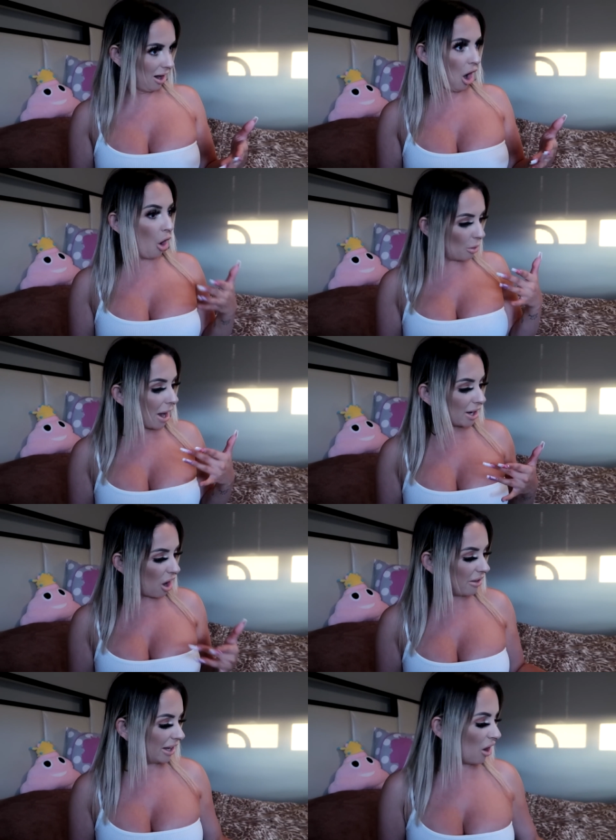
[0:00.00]
oh my
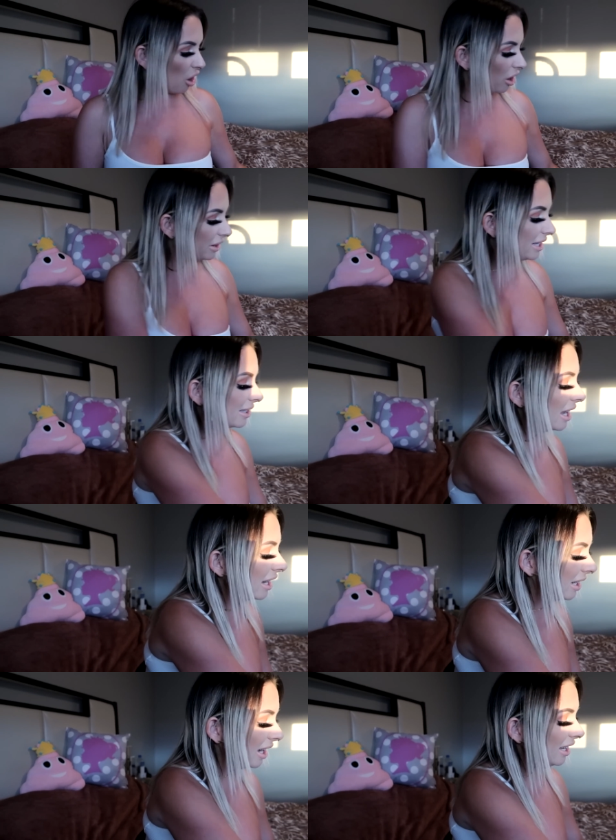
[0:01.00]
God, like all these
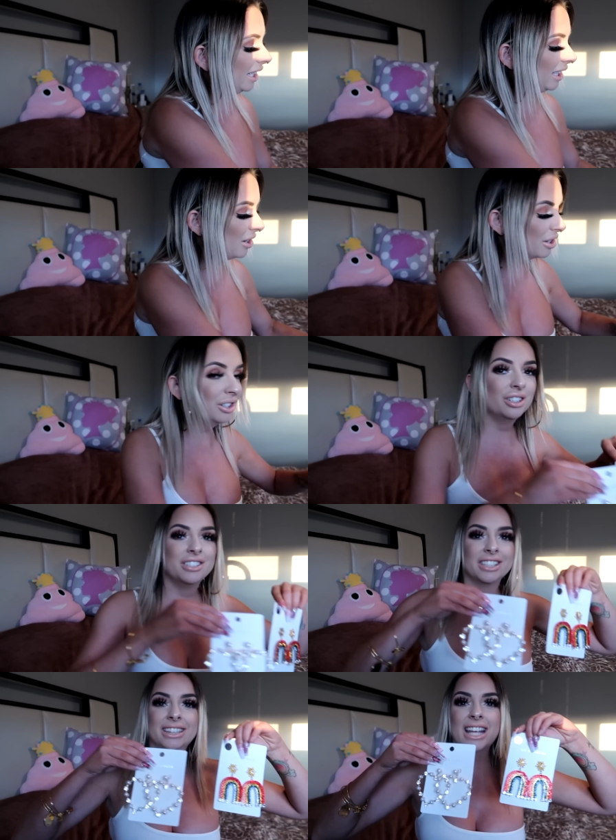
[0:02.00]
like
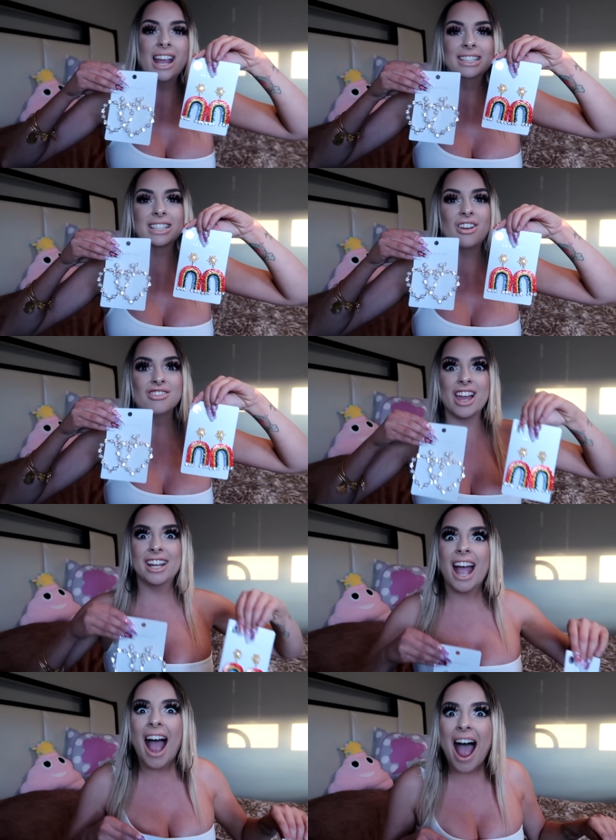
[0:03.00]
huge things, I'm
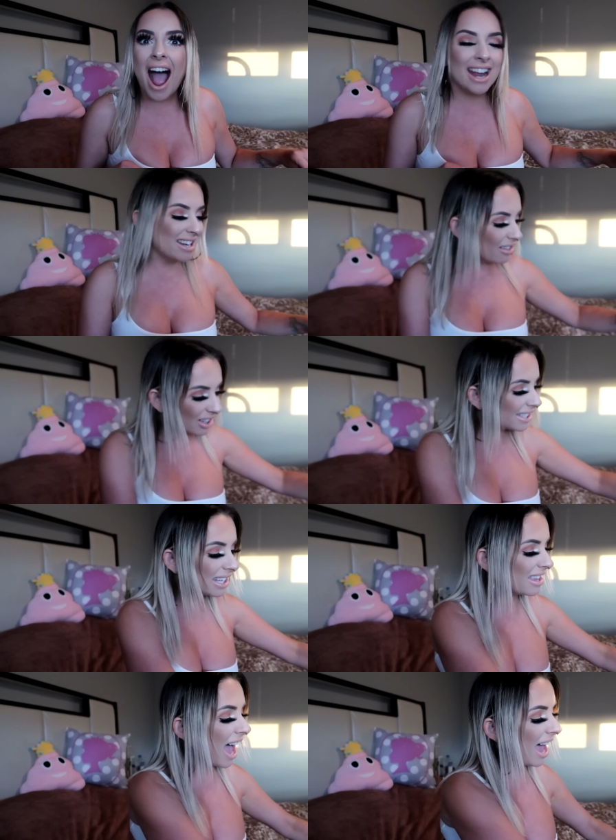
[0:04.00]
like, I never
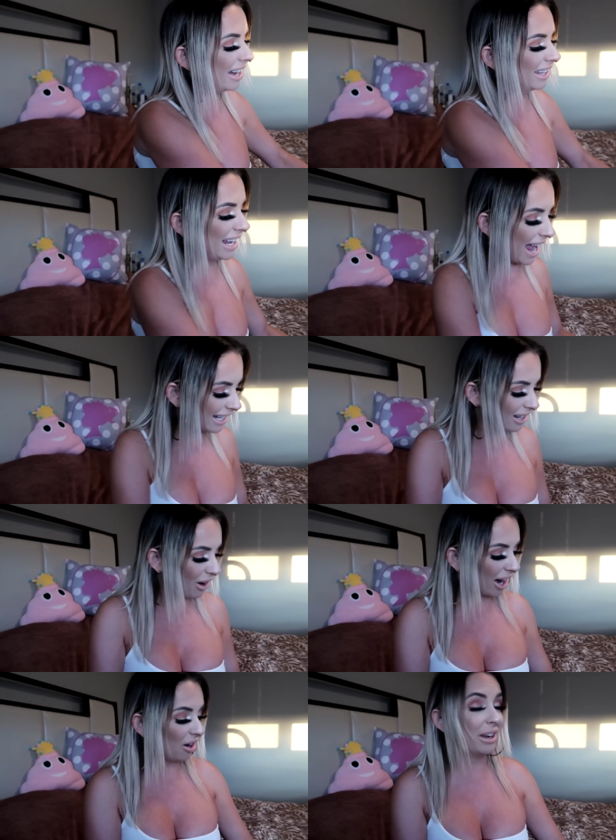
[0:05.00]
see that like
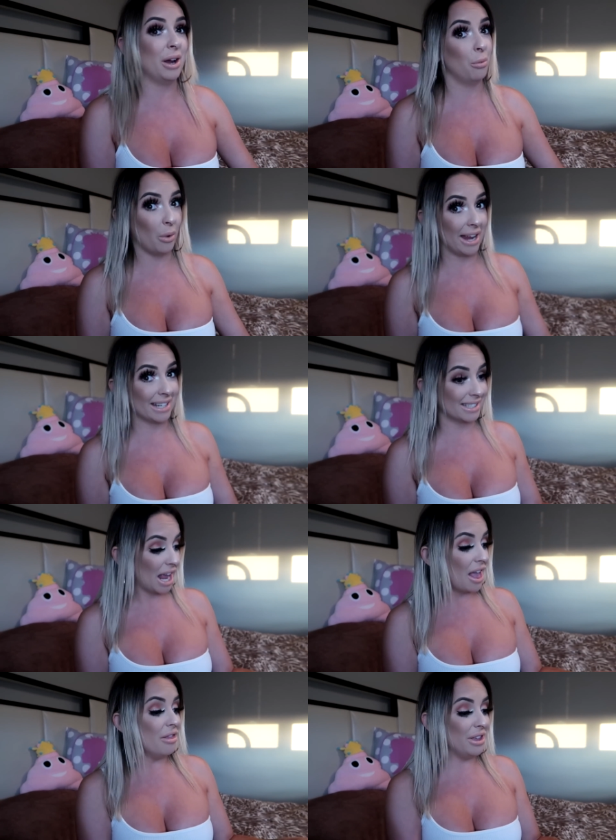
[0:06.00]
anywhere. Okay, wait.
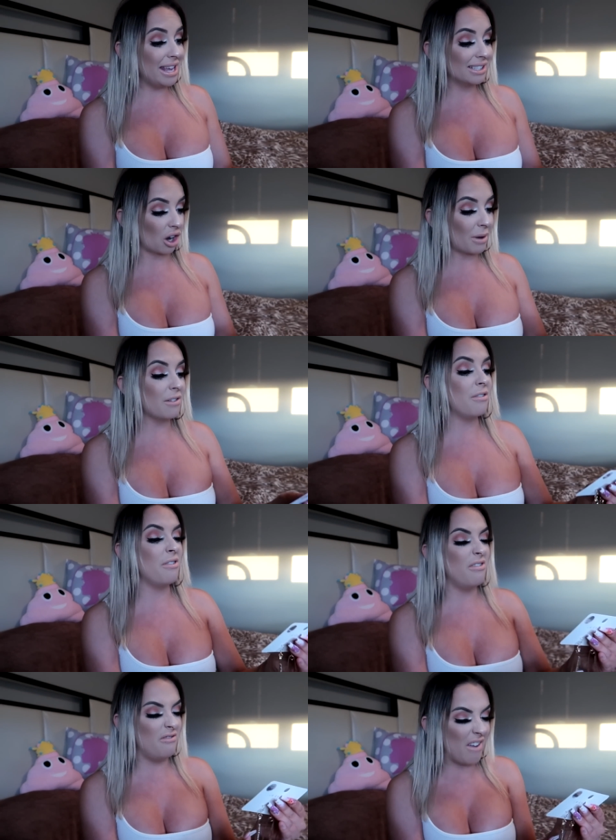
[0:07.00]
These are my
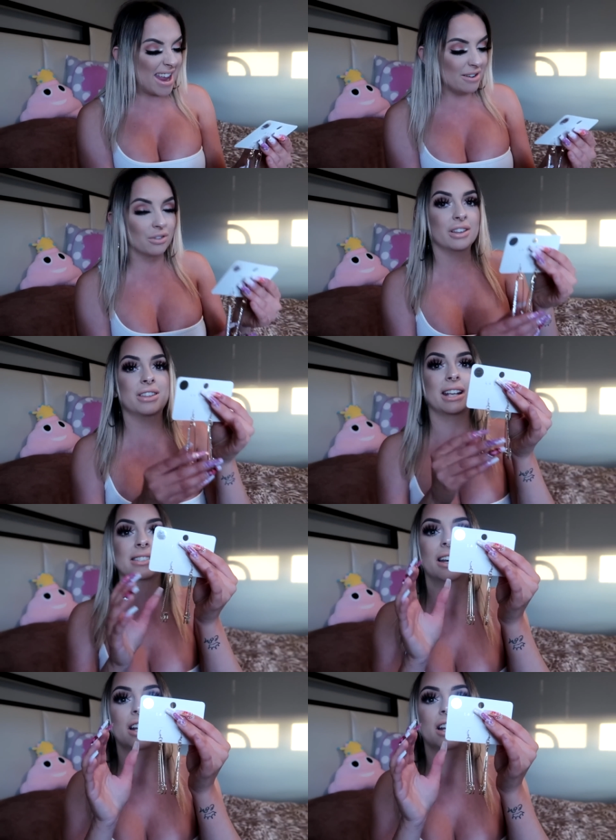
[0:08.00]
favorite things that